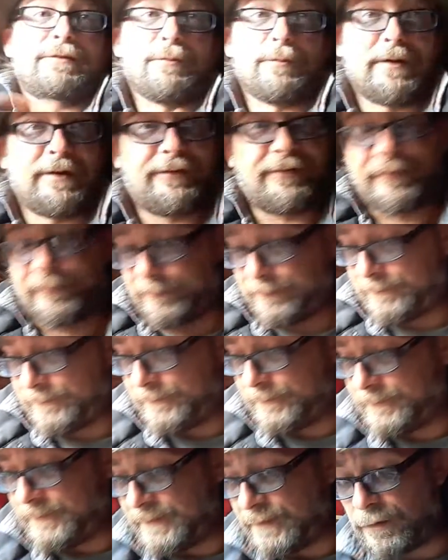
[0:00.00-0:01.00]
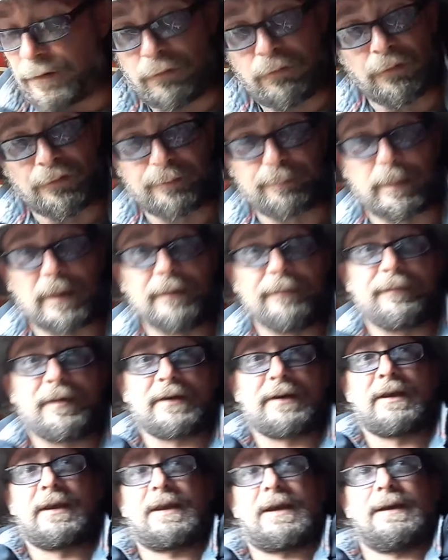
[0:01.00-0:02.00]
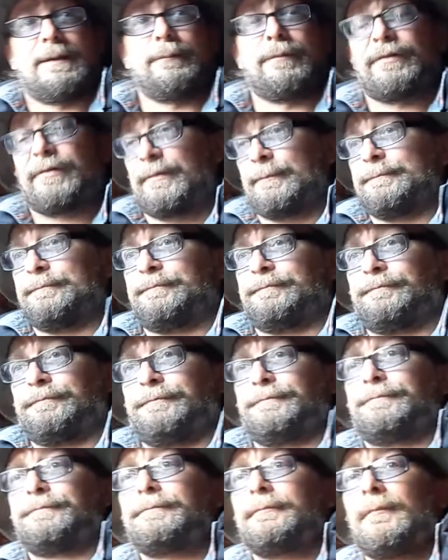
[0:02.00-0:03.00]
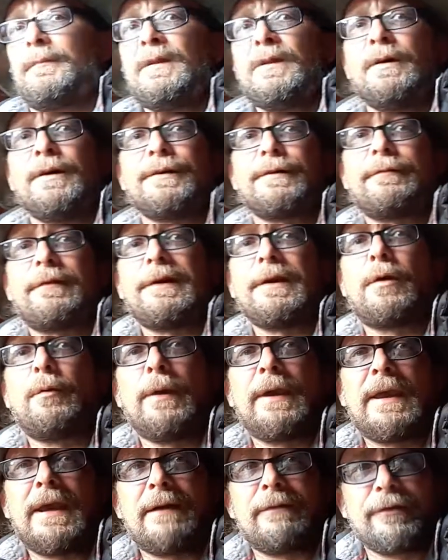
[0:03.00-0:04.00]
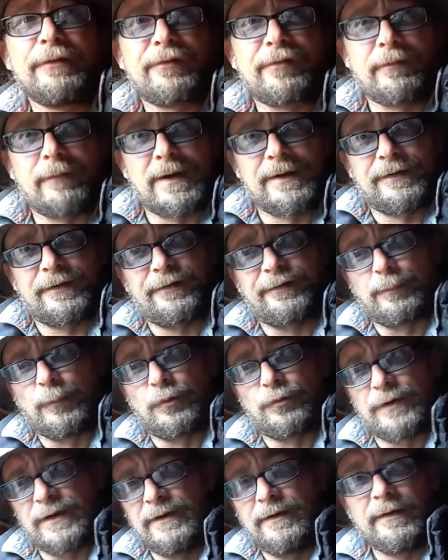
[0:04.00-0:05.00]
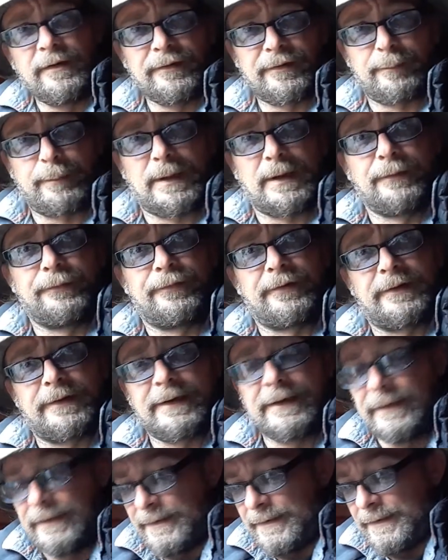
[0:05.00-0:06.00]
all this crossbow fun and games. I had a very quick errand to run this morning, supposedly.